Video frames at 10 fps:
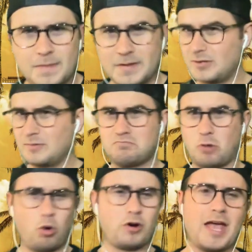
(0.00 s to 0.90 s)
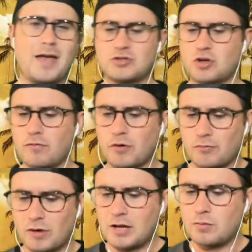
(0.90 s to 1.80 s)
the whole game is over,
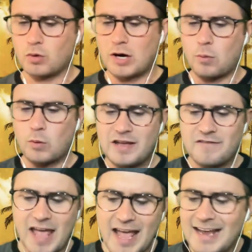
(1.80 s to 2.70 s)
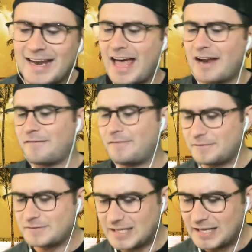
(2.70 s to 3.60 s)
right? We're at wave 8 out of
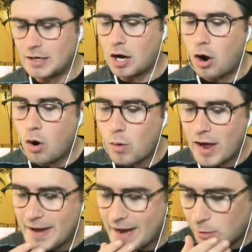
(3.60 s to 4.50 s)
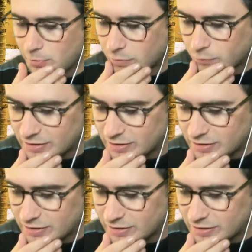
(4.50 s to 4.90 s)
15. Oh, and now they